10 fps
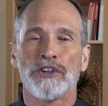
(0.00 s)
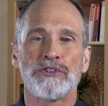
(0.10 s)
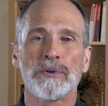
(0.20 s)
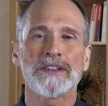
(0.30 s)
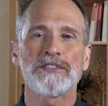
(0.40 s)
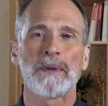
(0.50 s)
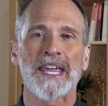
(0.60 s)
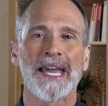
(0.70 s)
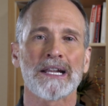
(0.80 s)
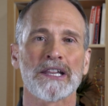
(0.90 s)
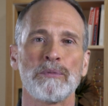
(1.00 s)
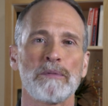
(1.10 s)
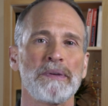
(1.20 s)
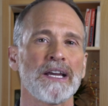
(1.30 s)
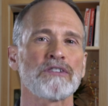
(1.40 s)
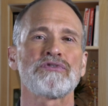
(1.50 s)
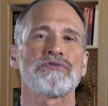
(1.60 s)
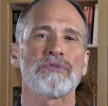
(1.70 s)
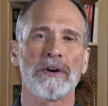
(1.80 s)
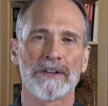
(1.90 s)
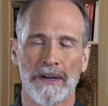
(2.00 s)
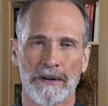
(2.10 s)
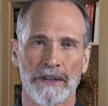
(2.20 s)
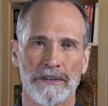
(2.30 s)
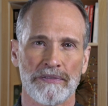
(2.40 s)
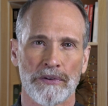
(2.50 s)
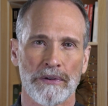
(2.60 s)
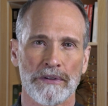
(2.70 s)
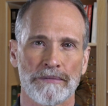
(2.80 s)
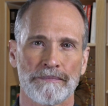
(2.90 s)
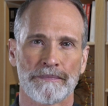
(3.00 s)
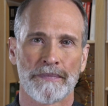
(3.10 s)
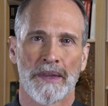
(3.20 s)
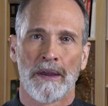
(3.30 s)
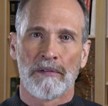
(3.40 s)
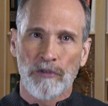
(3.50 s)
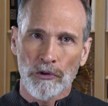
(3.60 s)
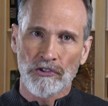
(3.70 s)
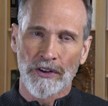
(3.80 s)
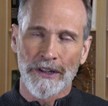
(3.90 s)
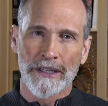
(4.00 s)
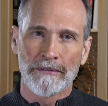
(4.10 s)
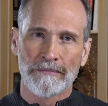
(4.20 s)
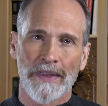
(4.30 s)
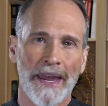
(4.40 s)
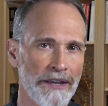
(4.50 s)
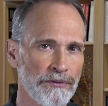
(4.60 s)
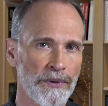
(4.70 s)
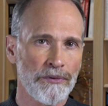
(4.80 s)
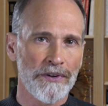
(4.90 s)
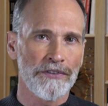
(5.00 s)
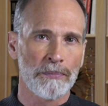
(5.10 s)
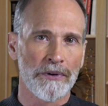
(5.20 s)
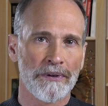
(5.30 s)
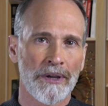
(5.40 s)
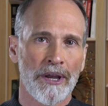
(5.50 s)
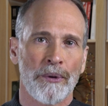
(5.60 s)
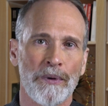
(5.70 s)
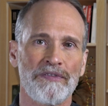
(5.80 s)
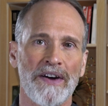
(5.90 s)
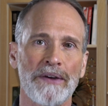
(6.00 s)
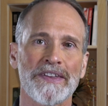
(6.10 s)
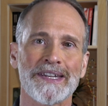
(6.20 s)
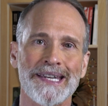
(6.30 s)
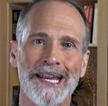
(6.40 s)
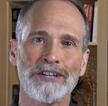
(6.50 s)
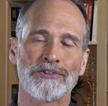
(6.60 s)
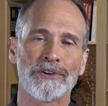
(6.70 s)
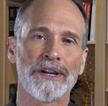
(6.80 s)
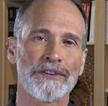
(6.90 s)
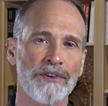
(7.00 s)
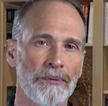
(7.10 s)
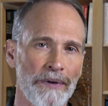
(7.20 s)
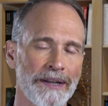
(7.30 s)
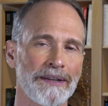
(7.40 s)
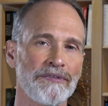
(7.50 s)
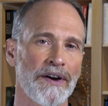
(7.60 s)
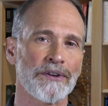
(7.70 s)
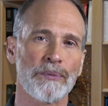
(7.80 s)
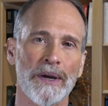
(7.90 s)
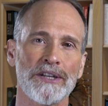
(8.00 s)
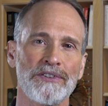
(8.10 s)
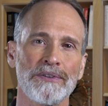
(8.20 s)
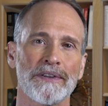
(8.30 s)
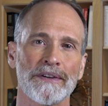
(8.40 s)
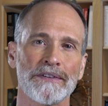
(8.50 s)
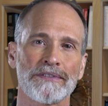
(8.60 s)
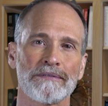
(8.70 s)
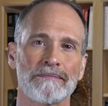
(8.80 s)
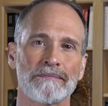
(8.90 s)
Doing this mechanically would be extraordinarily difficult. Fortunately, as with CRISPR, we found that nature has already found a way to do this.